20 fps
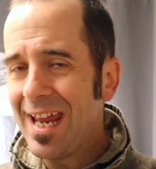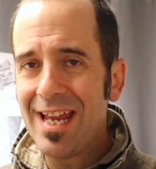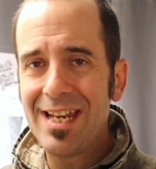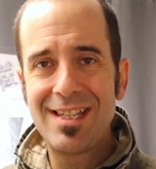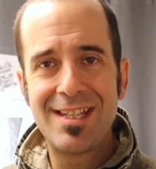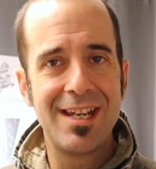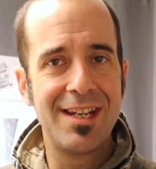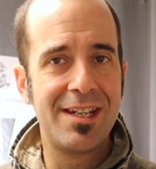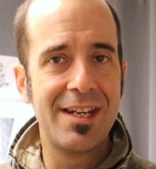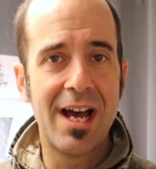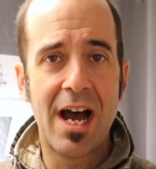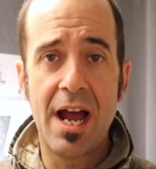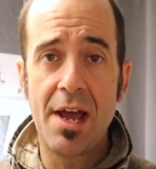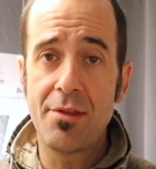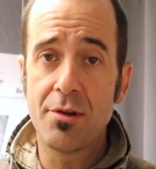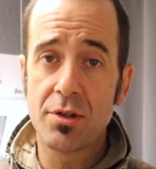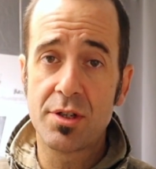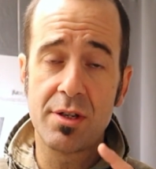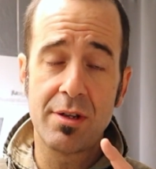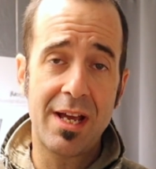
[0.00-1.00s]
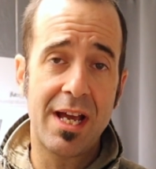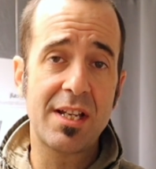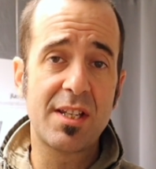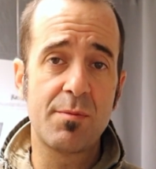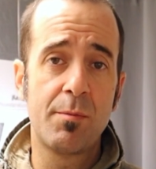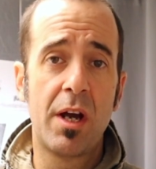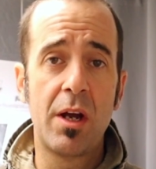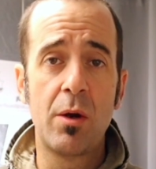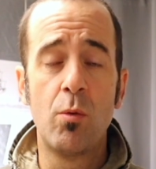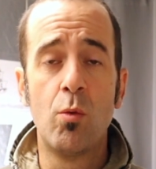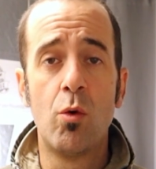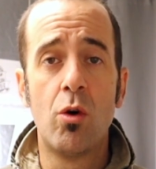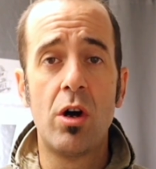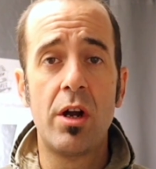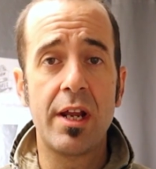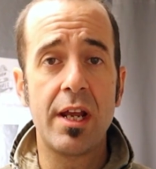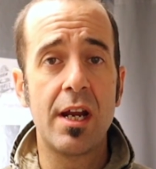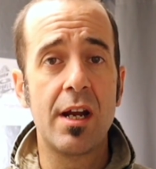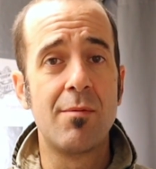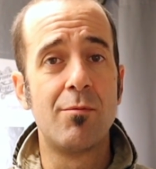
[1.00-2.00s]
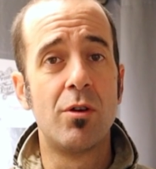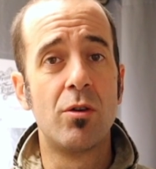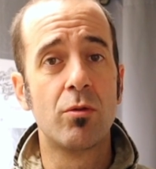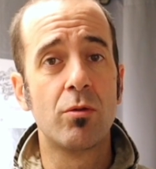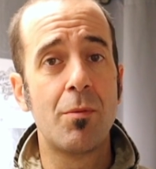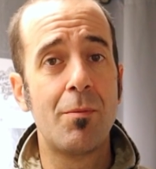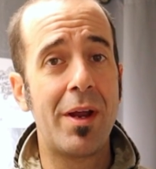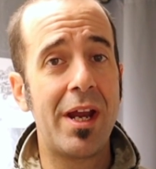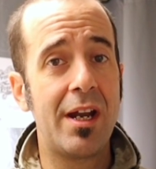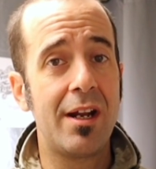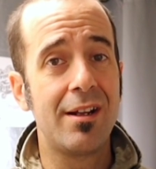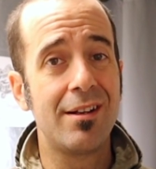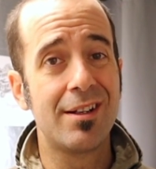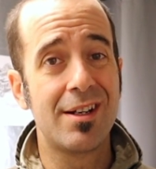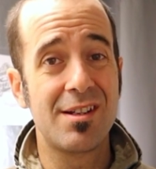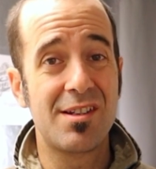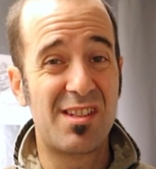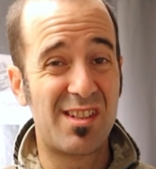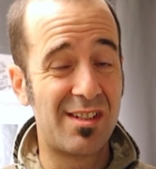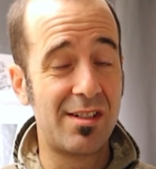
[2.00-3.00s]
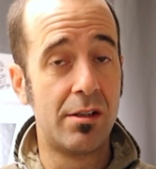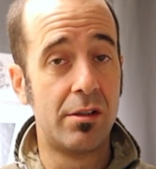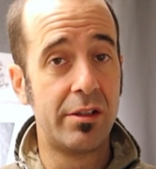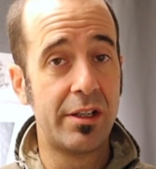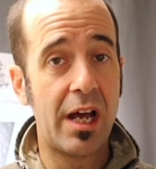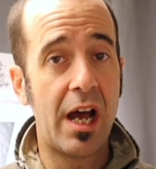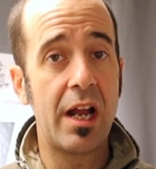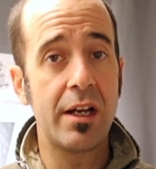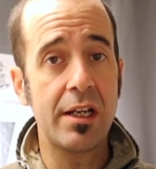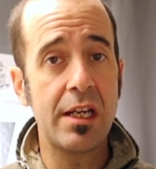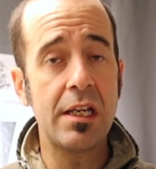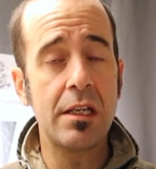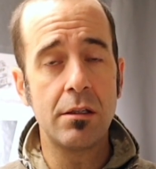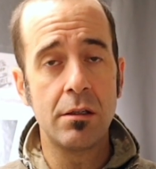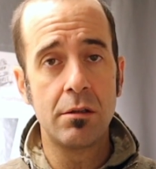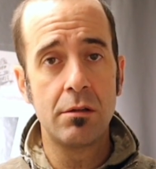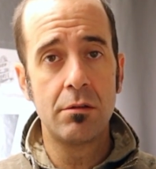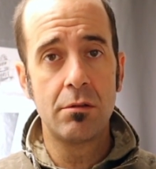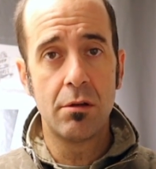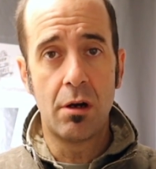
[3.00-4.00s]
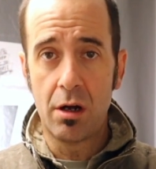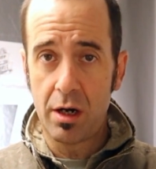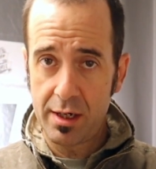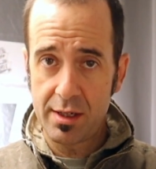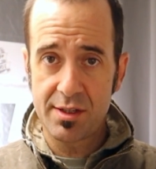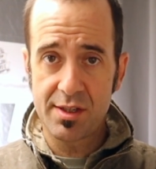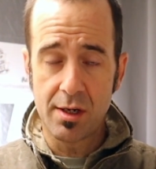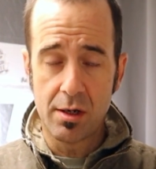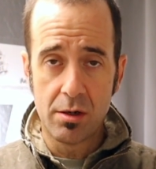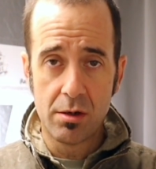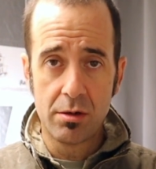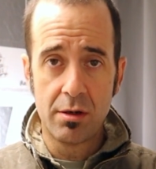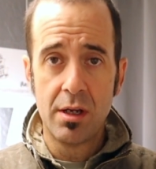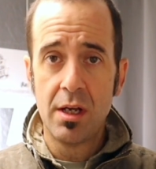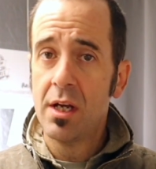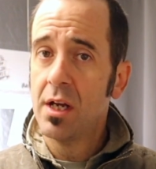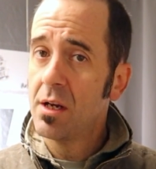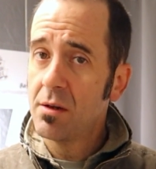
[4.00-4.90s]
It did neither. So that's my one animal remaining that is still not eaten on its own.